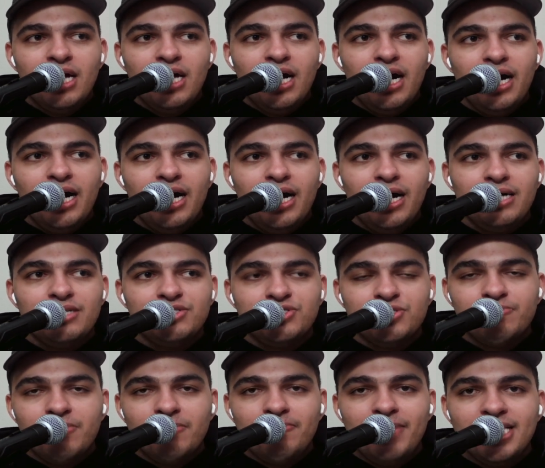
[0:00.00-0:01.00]
Uh,
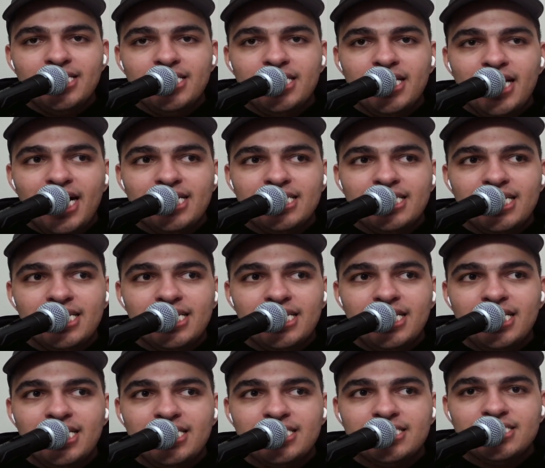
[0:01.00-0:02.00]
Zubimendi, I think
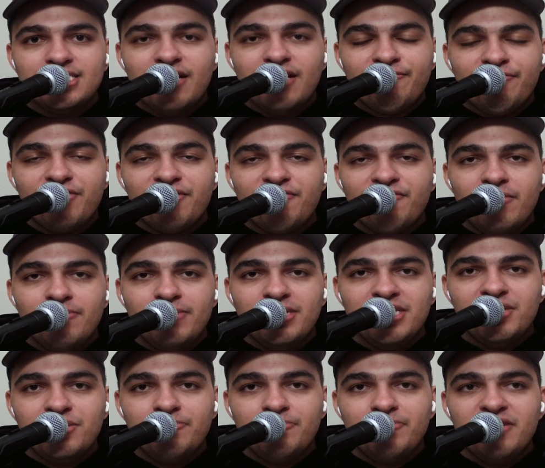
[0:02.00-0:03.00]
he's suffering from a
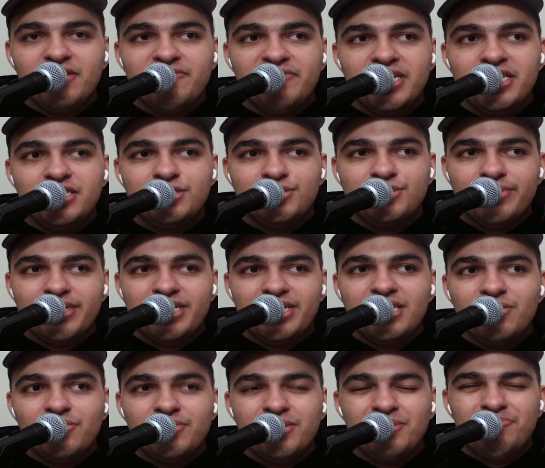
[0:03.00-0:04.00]
little bit of an injury, and
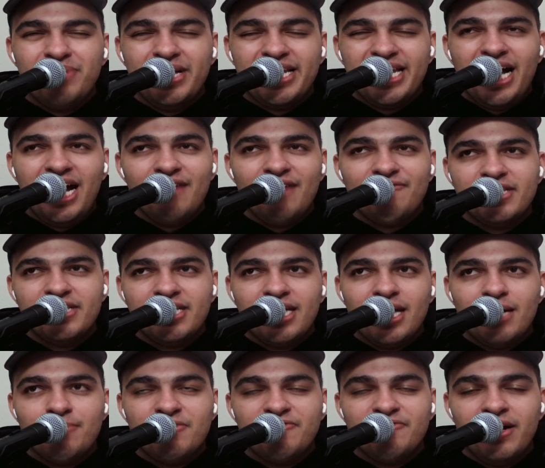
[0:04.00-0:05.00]
he only played half the
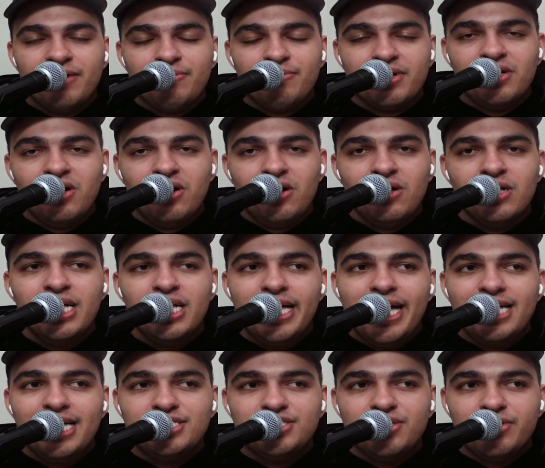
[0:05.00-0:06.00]
game, if I recall.
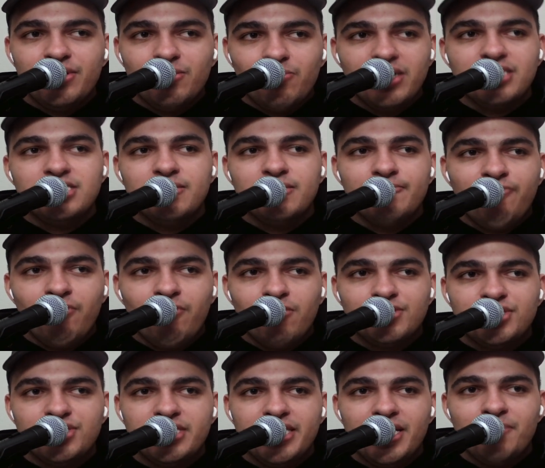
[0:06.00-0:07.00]
And so there was some
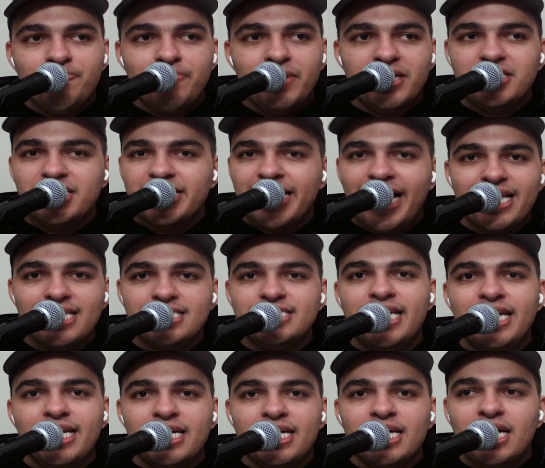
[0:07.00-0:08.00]
fortune there, but you got to
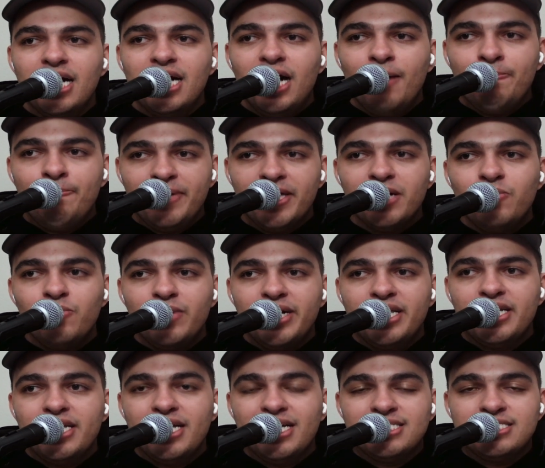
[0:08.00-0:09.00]
take a big
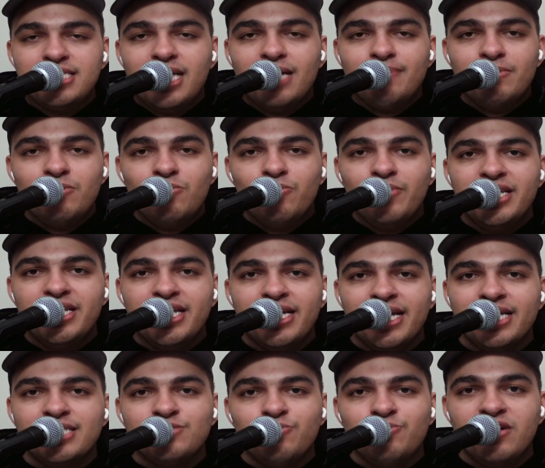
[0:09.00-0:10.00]
win, a statement win
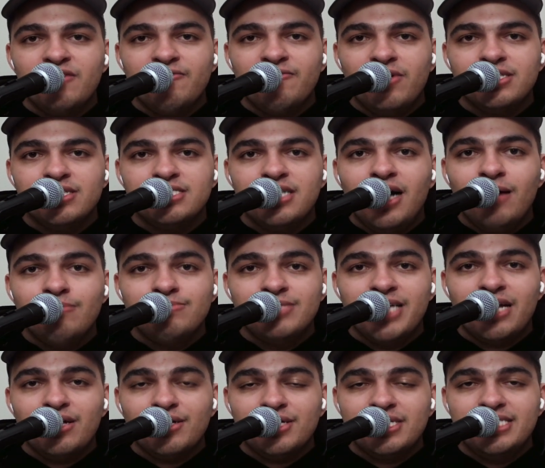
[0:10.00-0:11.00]
against one of our top
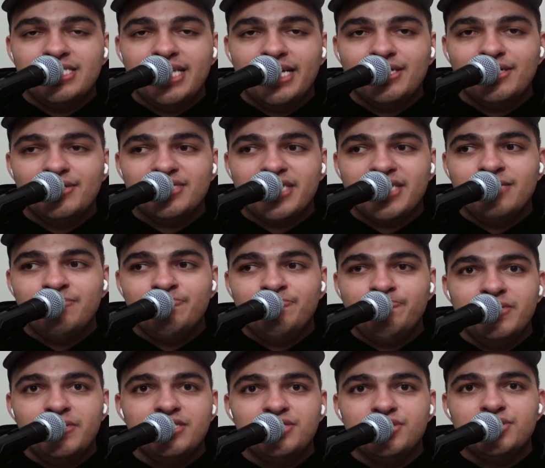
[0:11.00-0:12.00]
title contenders, and
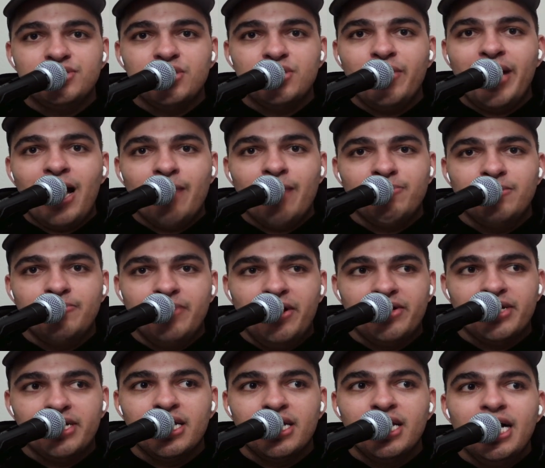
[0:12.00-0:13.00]
be just so happy
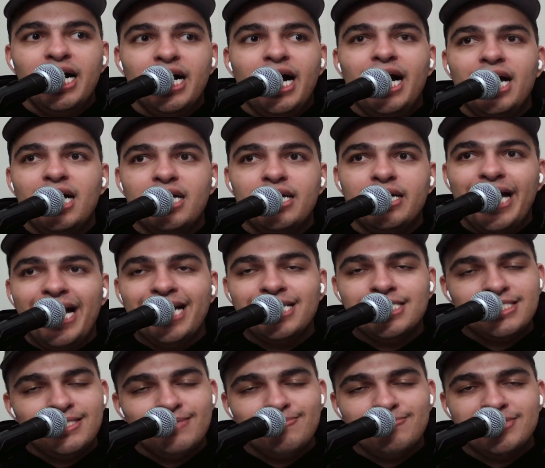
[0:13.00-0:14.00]
about it. I
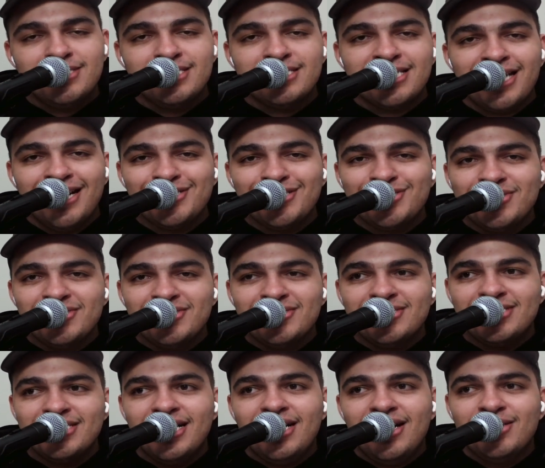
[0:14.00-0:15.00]
had some
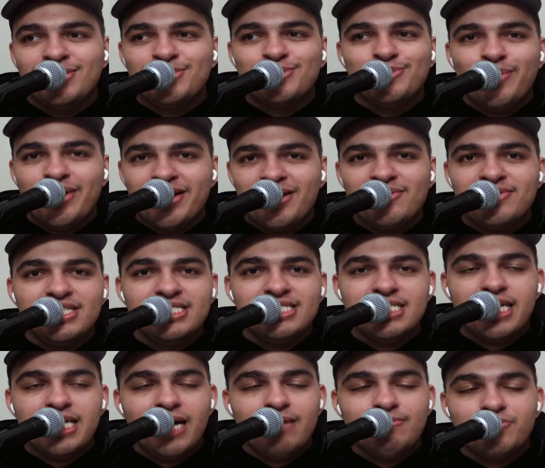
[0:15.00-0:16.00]
discussions uh, on Twitter and the
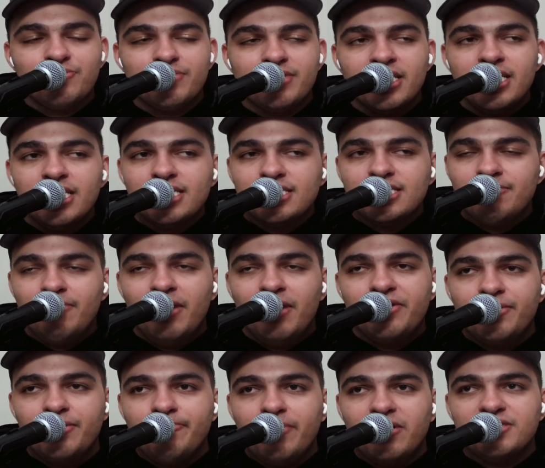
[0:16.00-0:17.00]
DMs with some
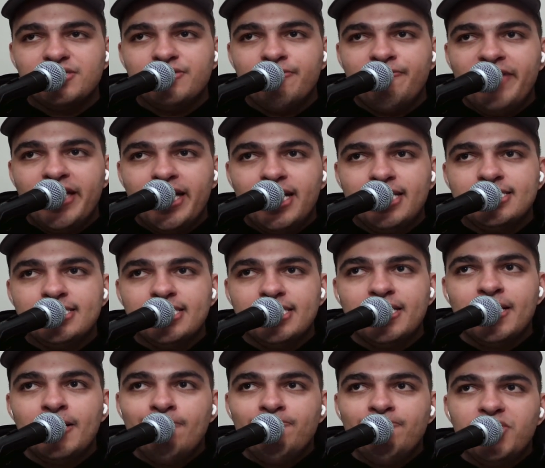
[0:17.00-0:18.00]
other Barca fans,
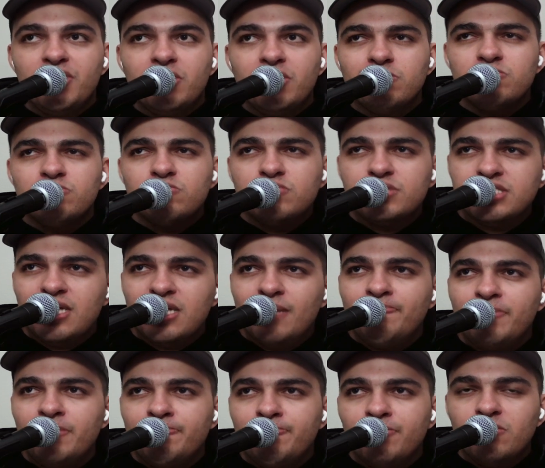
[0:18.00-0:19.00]
and you know,
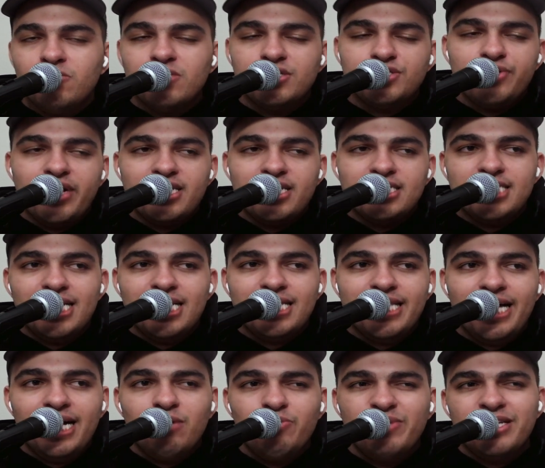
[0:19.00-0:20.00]
some people were trying to say
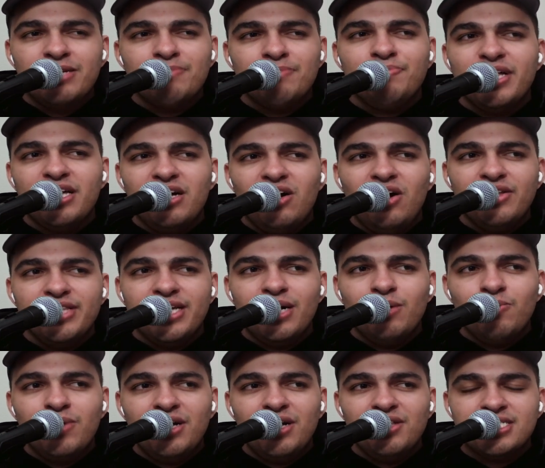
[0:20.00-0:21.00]
that we didn't play all
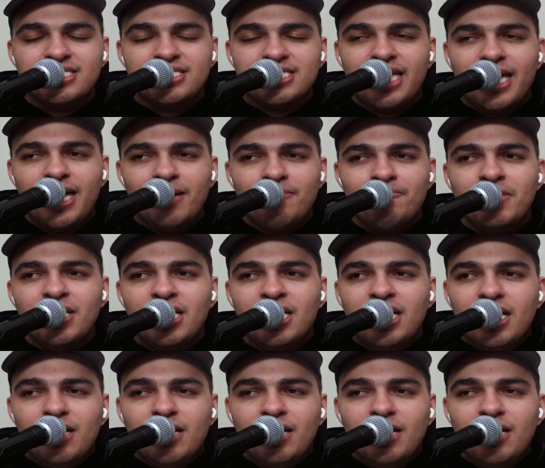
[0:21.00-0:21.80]
that well this game.